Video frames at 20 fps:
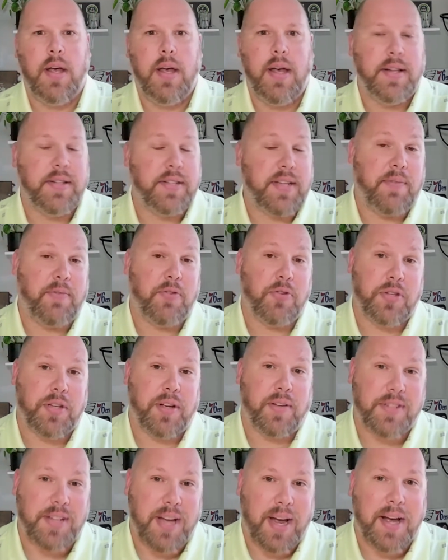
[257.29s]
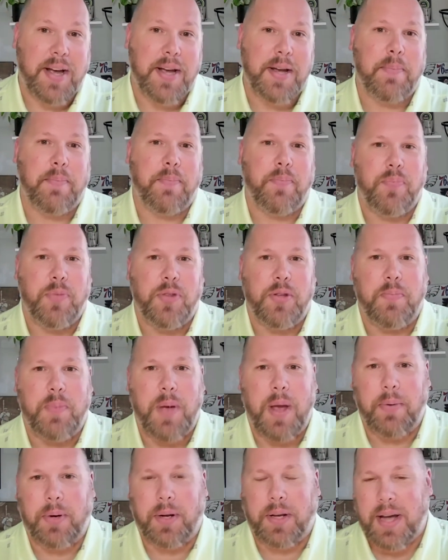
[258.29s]
Save yourself time to be
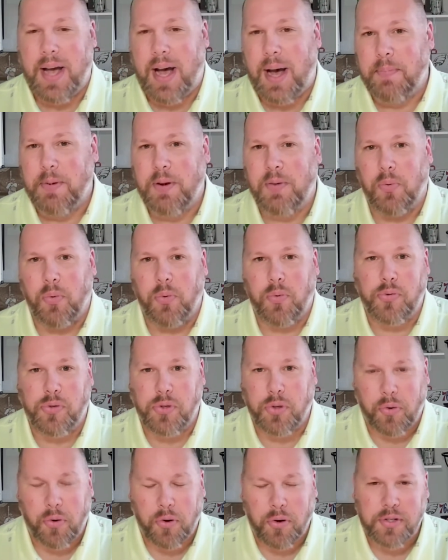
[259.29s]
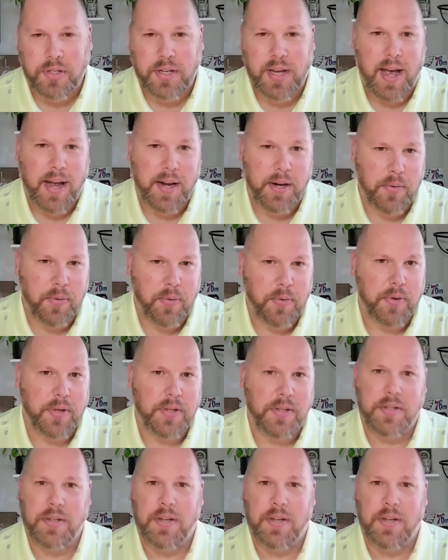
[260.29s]
able to copy rules across categories